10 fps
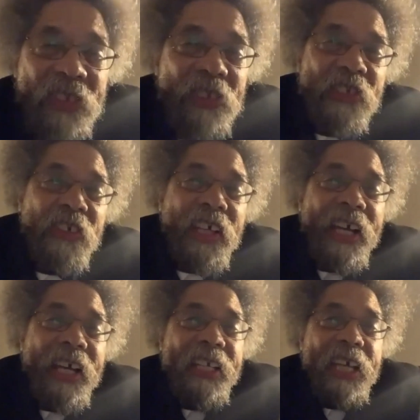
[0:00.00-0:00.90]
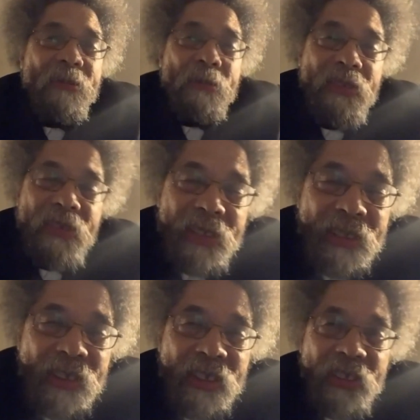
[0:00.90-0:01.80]
And you're so kind in not
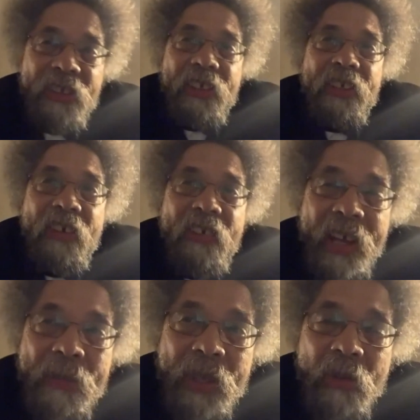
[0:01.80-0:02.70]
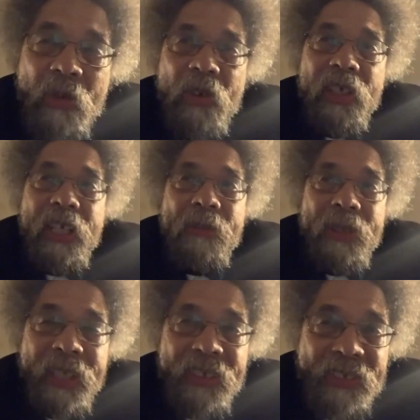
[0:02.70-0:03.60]
mentioning the Grammy Award
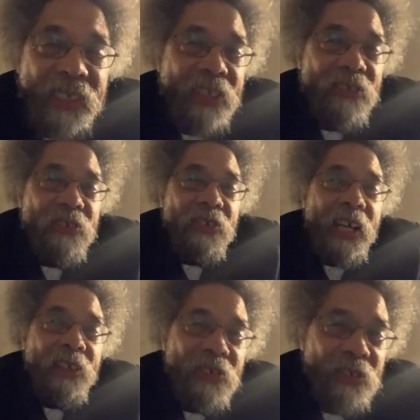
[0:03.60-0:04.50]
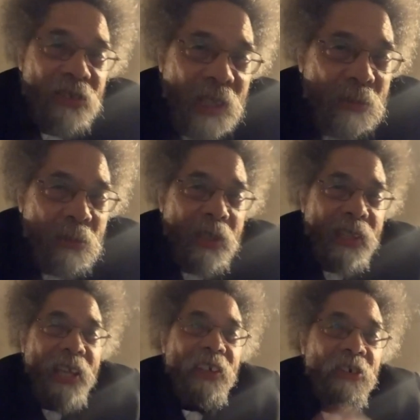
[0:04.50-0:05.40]
nomination that you got 2 of them,
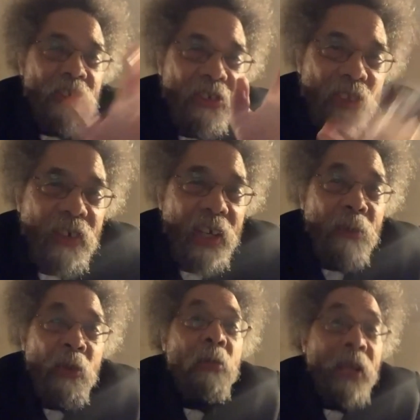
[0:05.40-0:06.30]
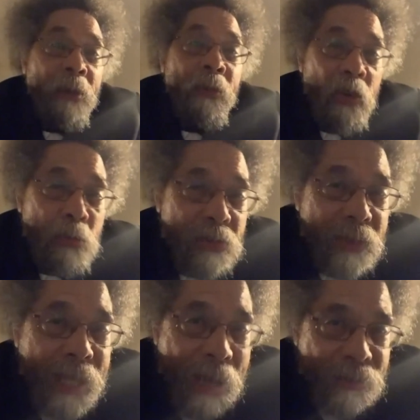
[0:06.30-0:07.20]
brother. I know you're so humble, but I'm gonna put
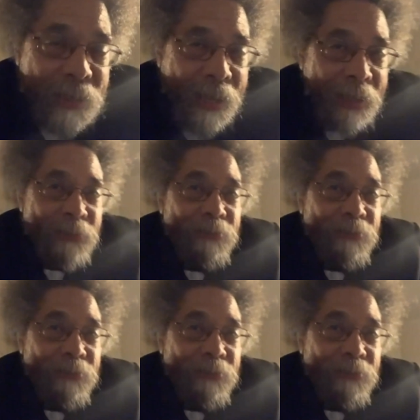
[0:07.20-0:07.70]
it out there.